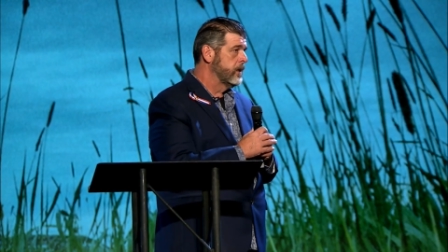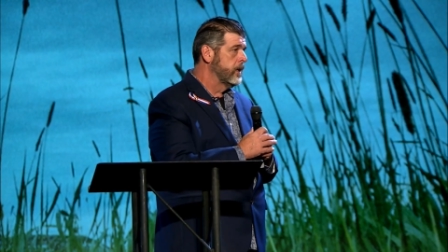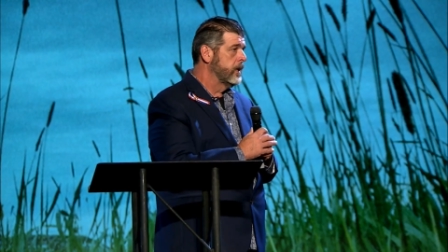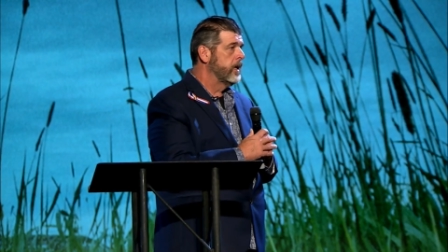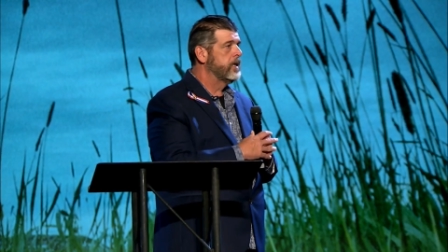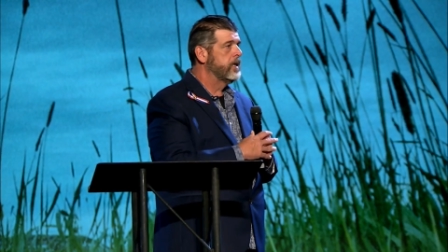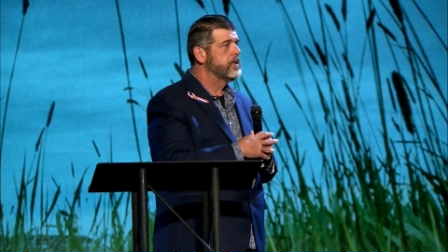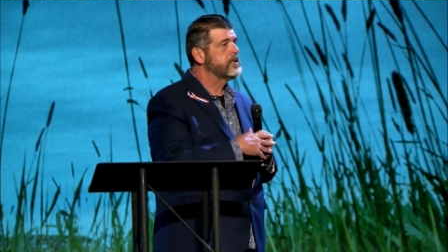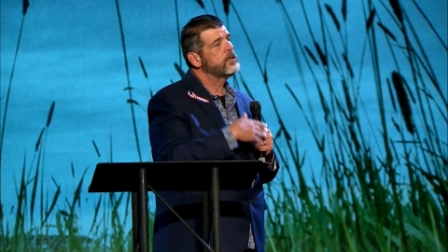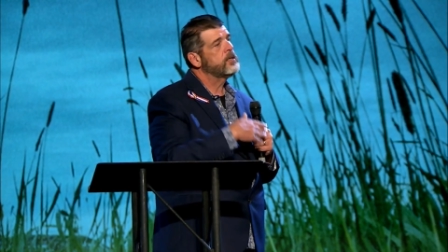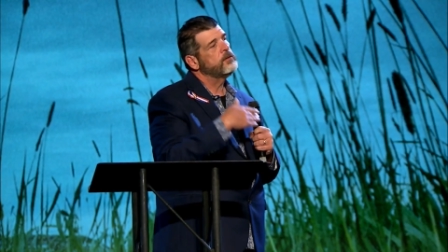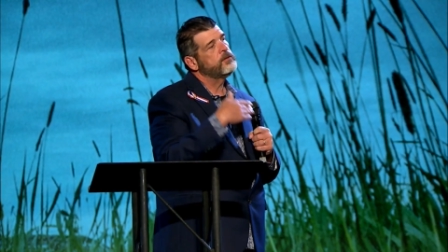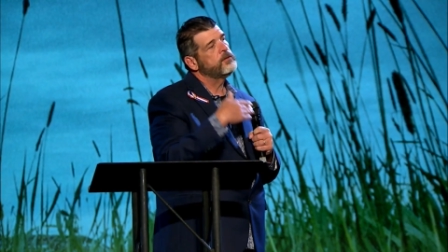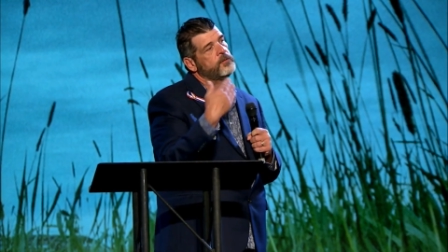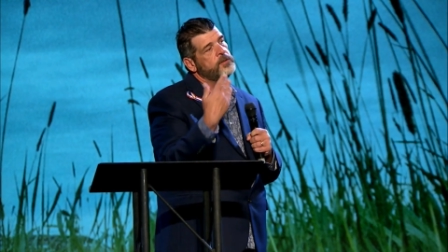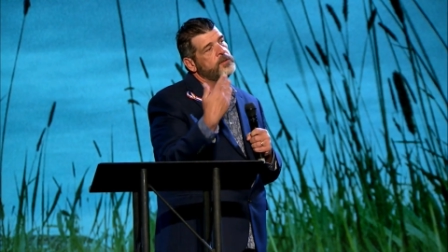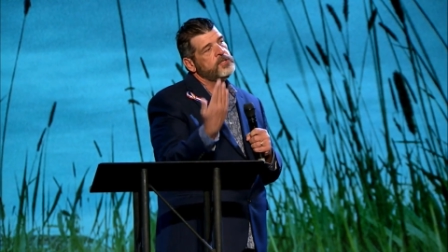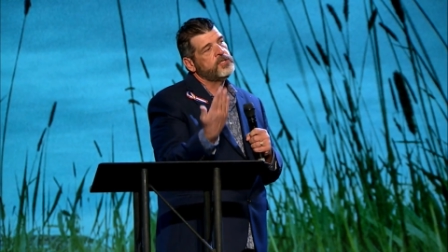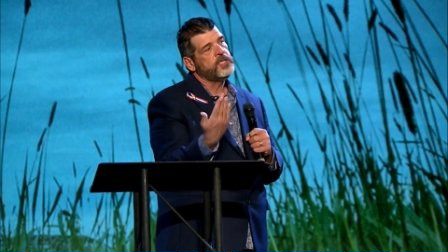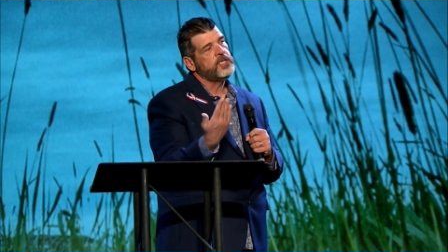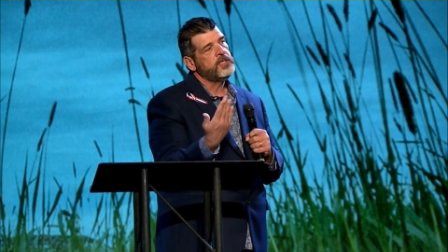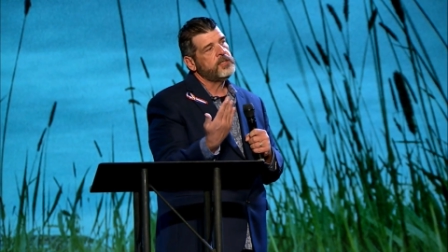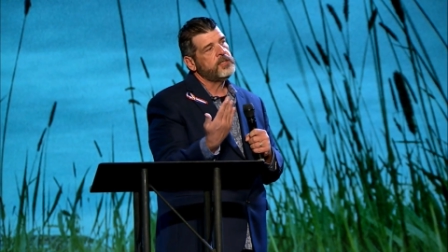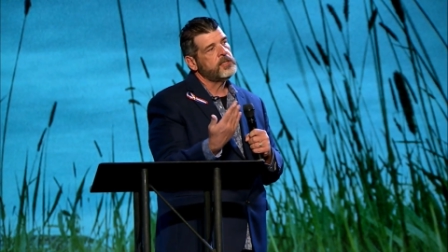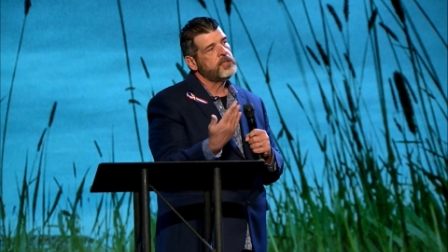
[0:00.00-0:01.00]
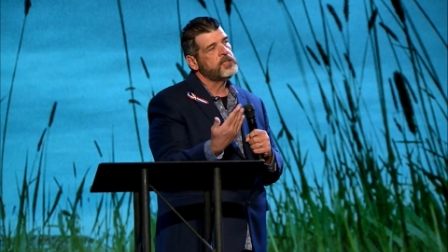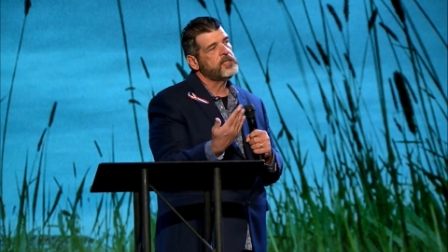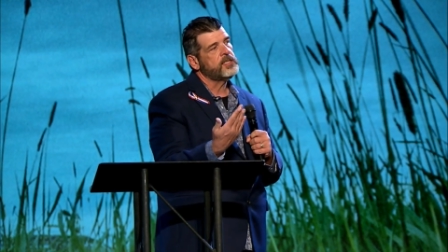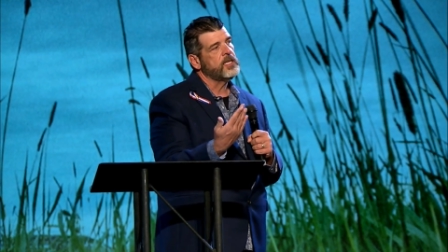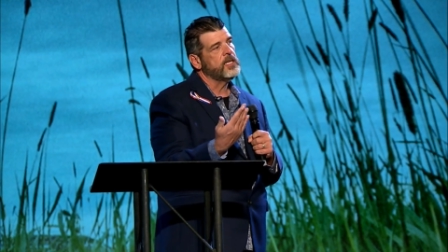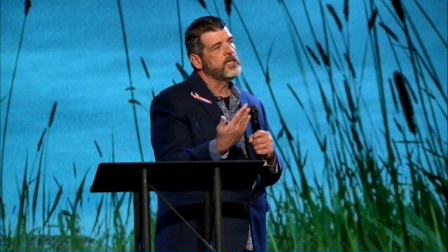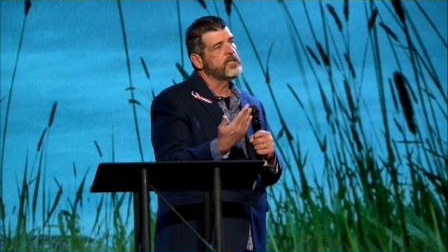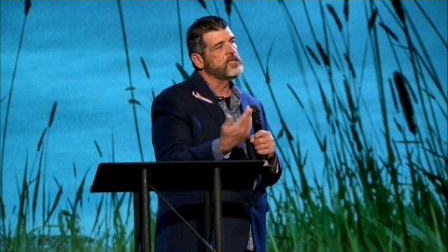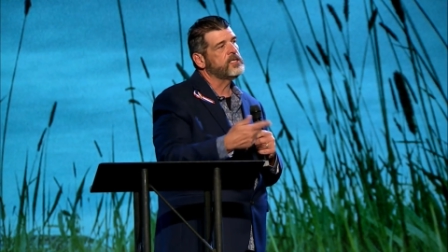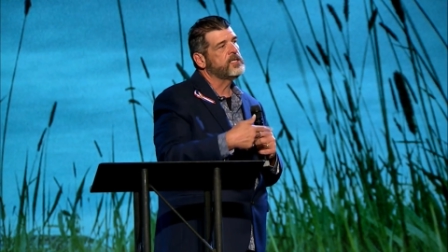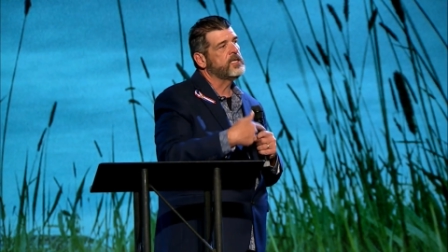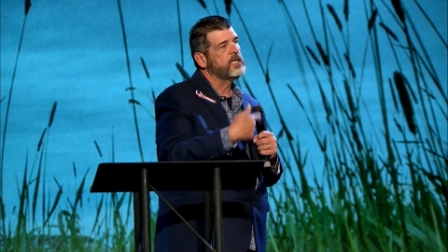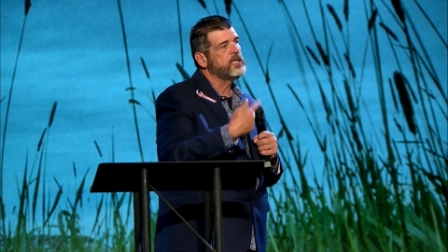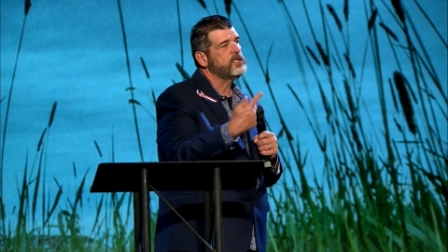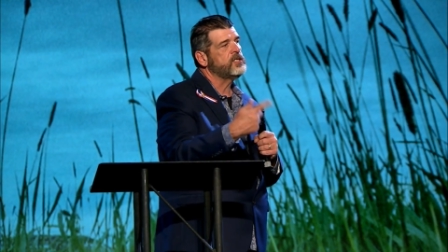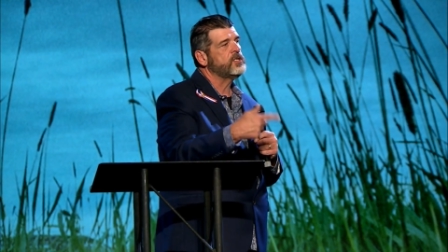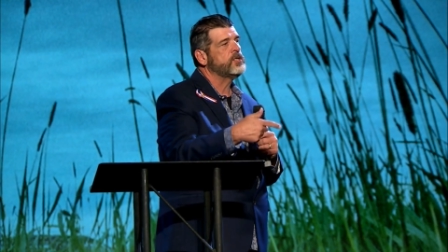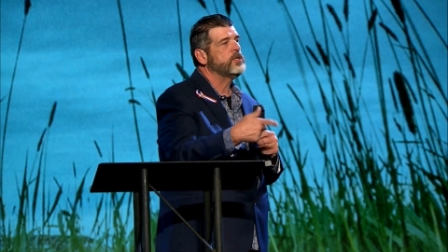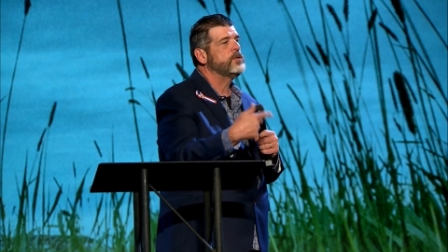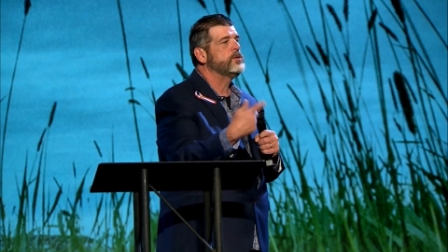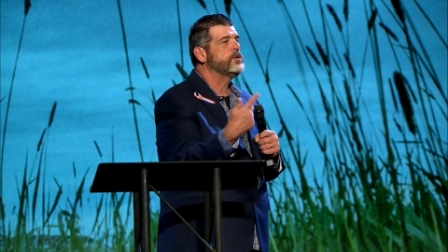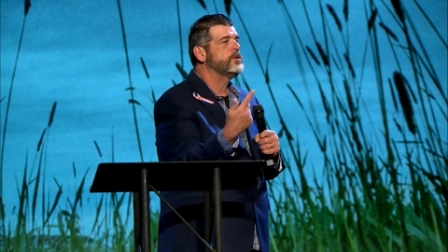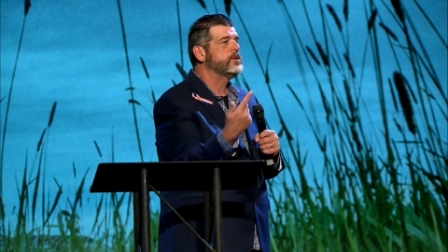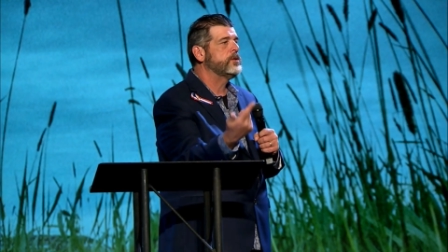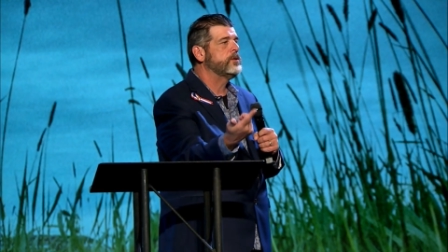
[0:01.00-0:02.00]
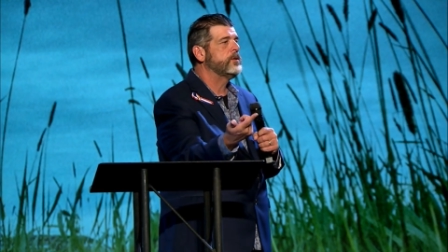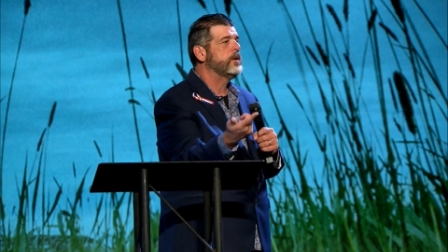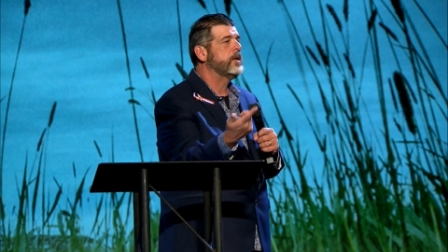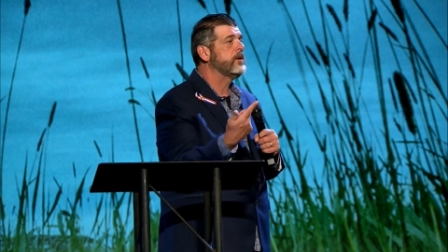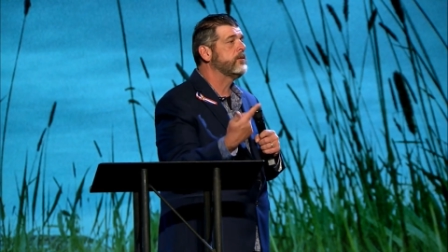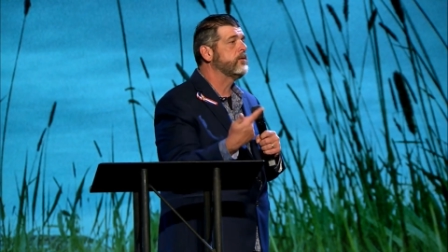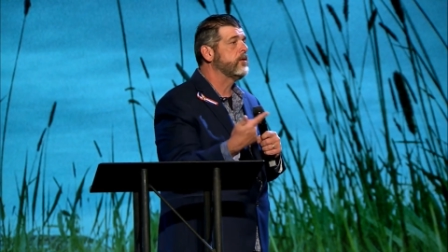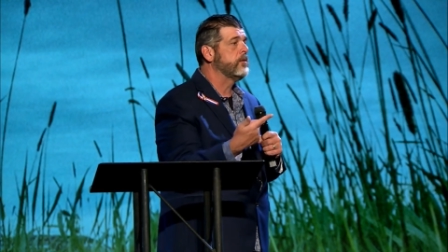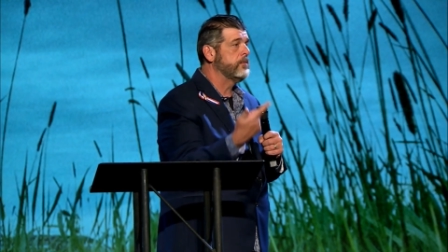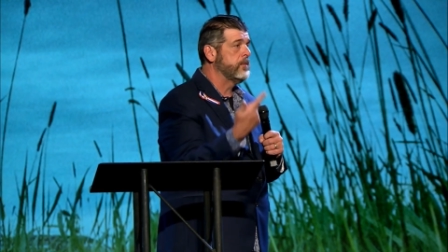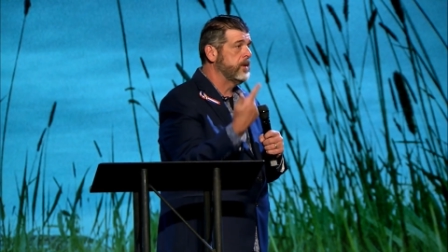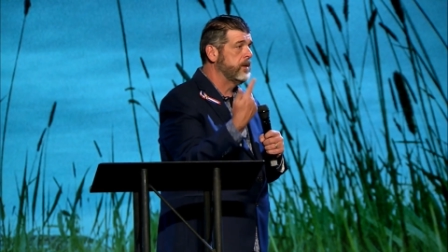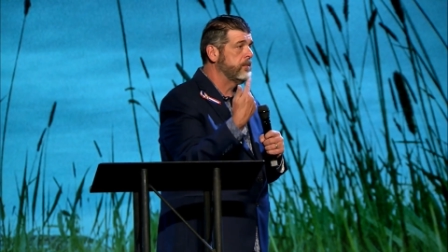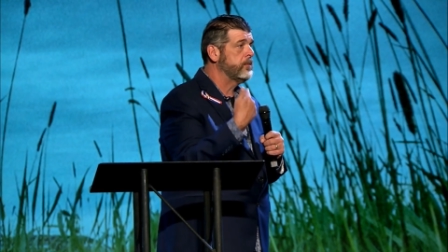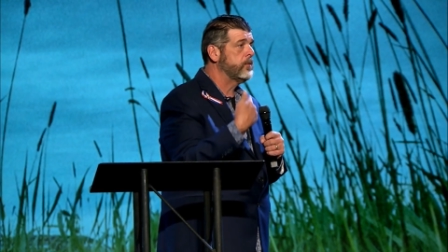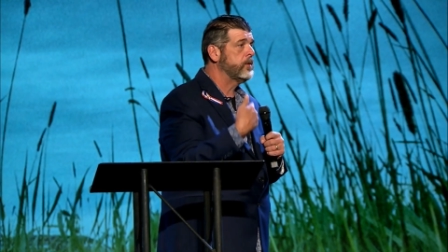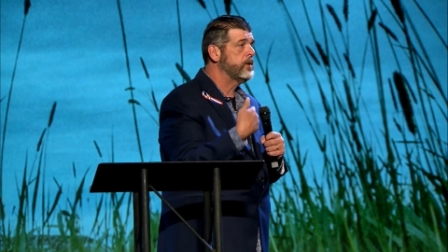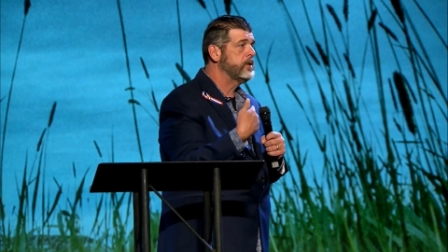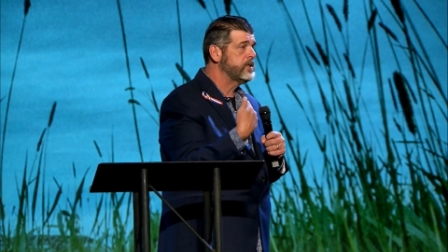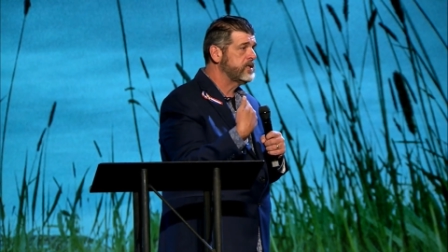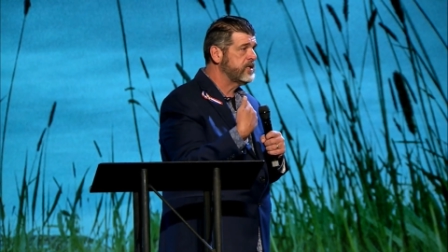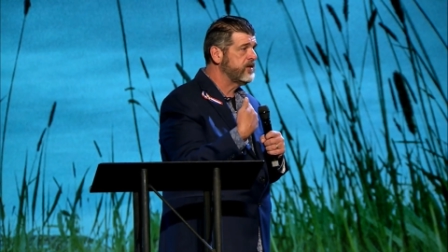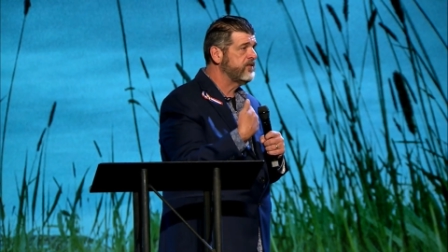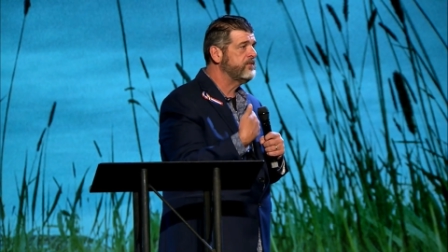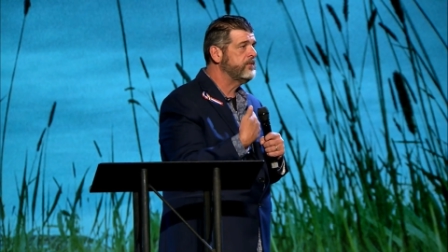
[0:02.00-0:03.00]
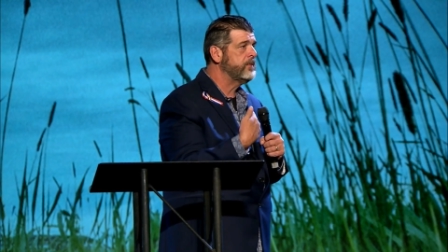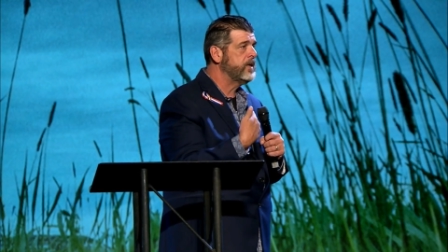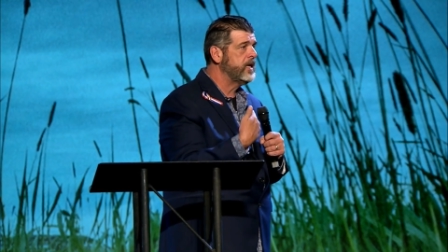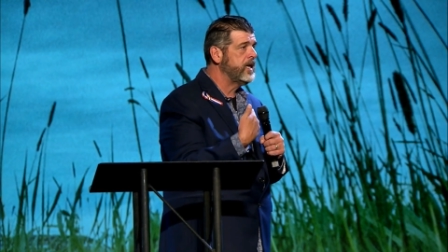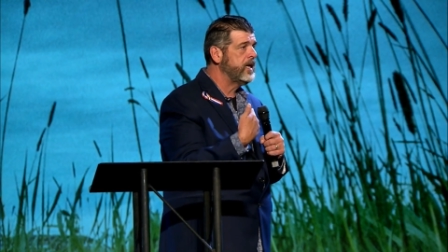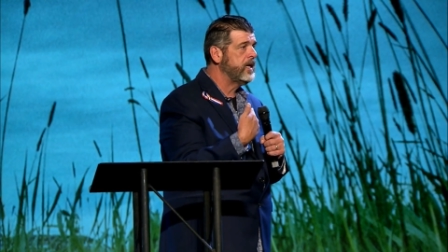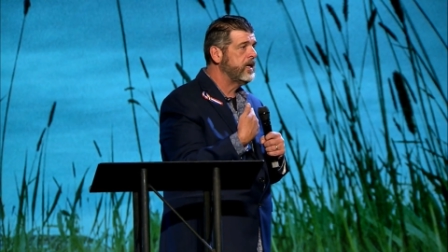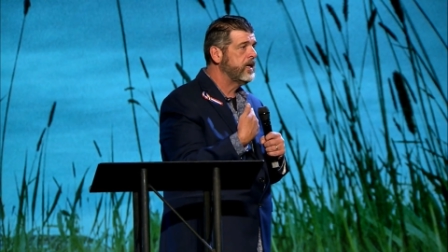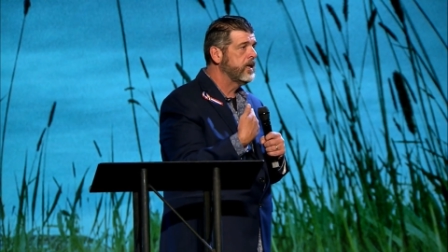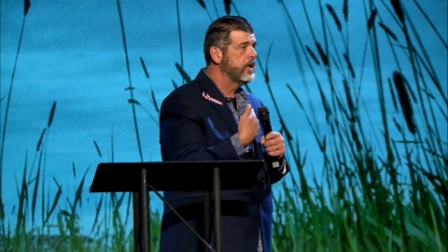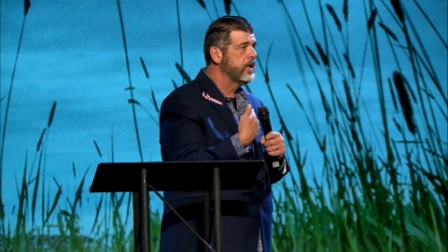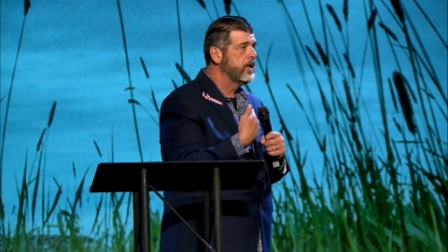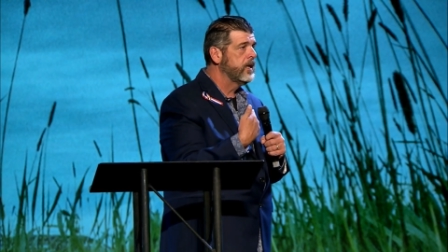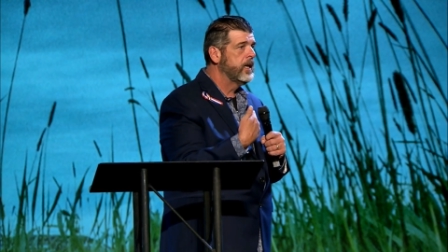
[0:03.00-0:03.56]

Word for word: And so when Jesus says, this you do in remembrance of me,